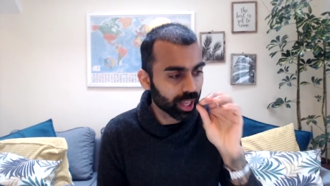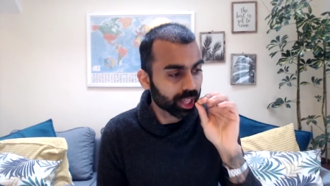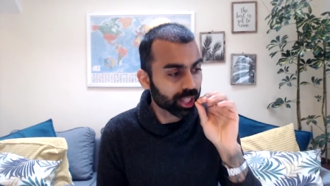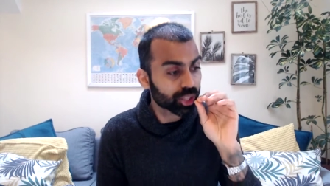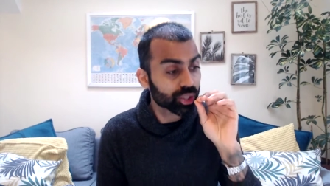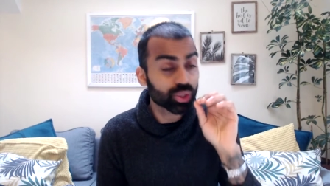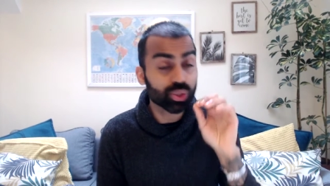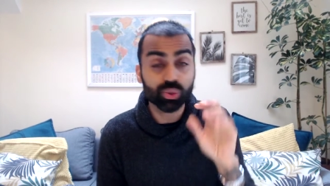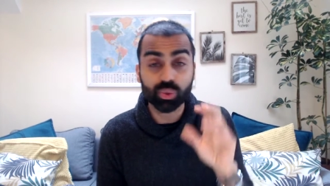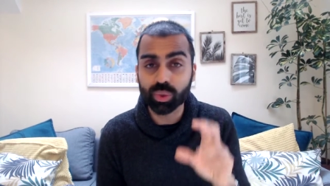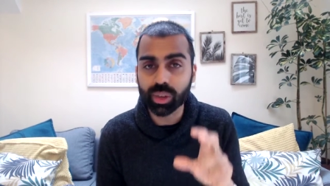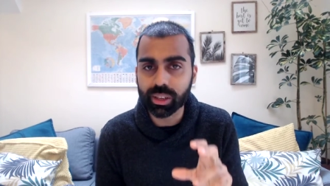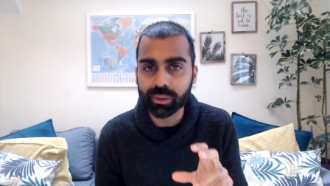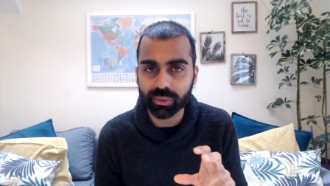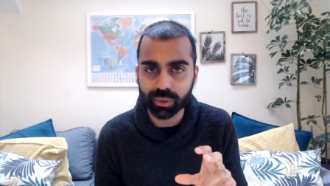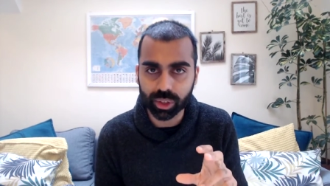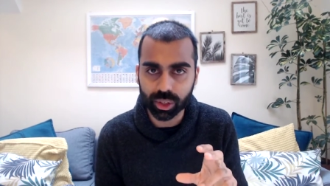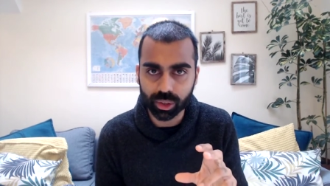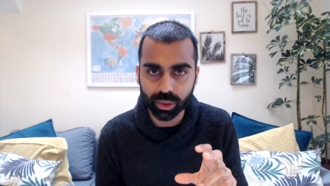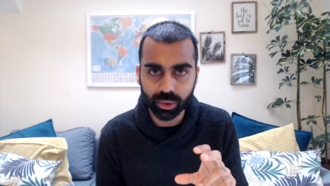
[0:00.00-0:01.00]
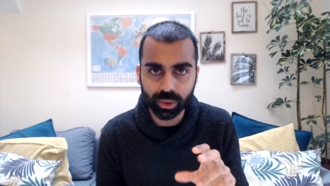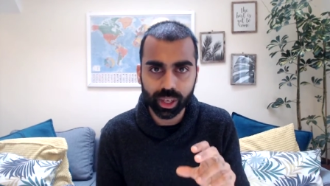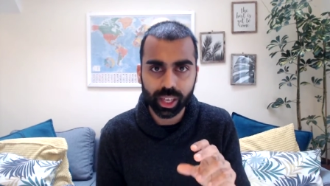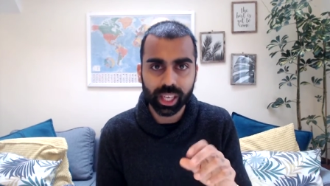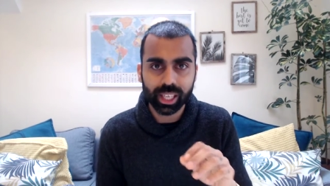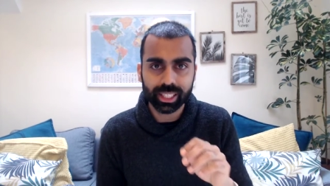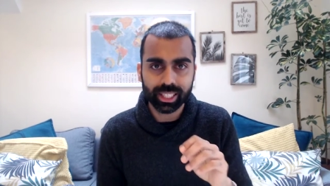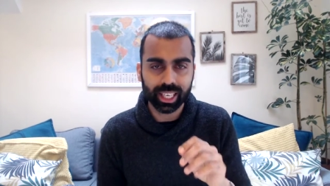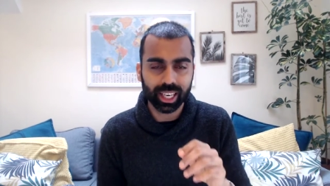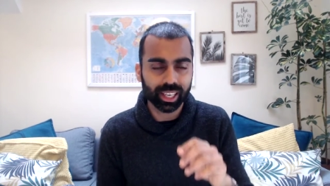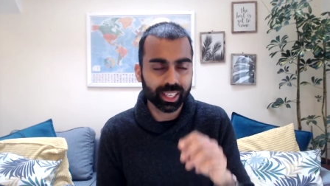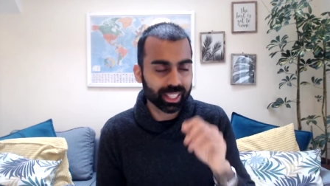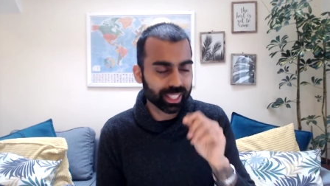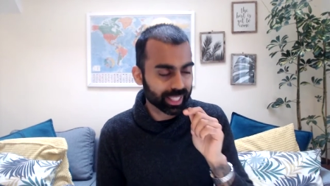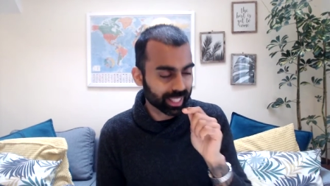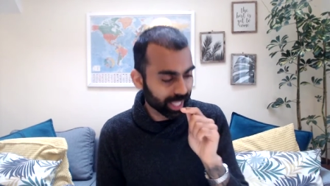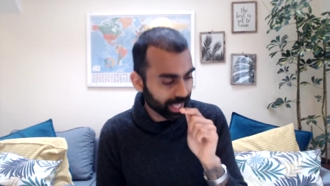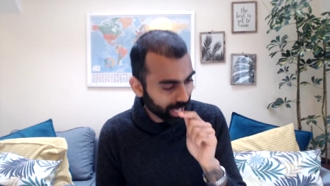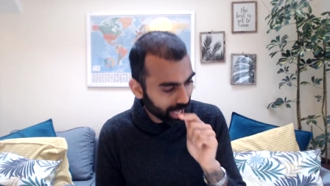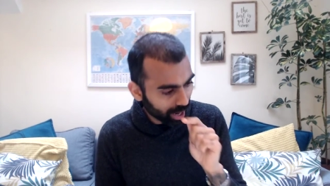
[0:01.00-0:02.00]
Street View to
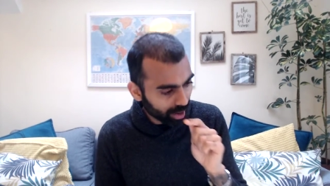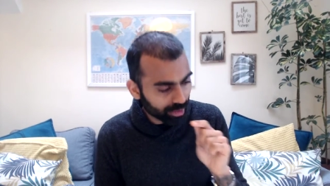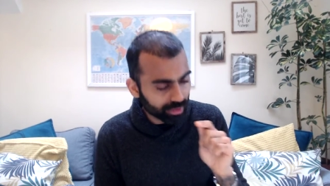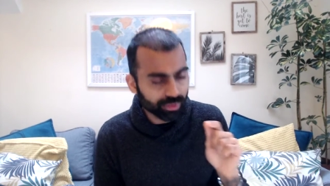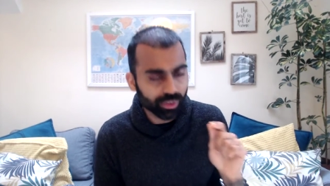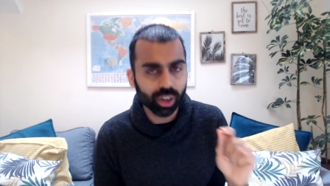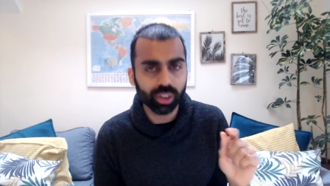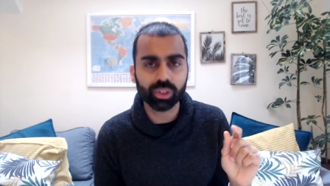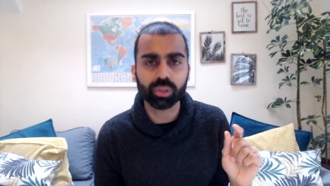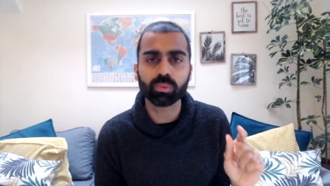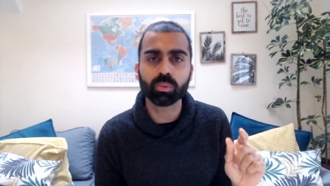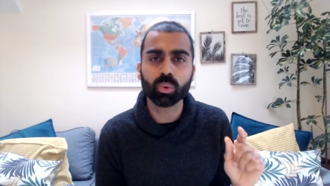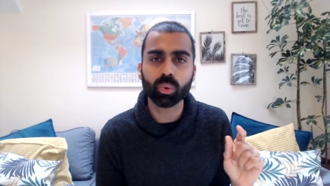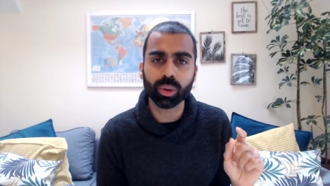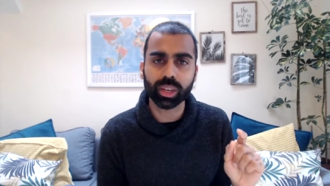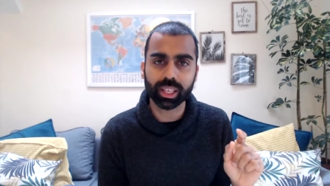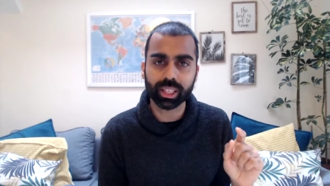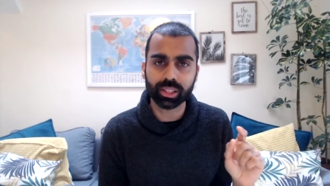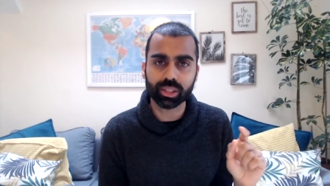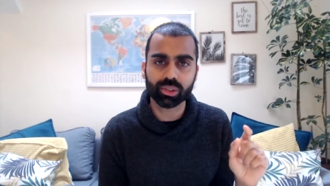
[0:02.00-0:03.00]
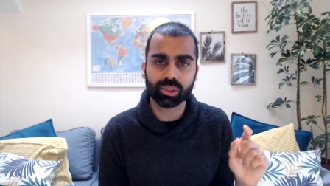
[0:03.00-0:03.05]
understand how far the walk is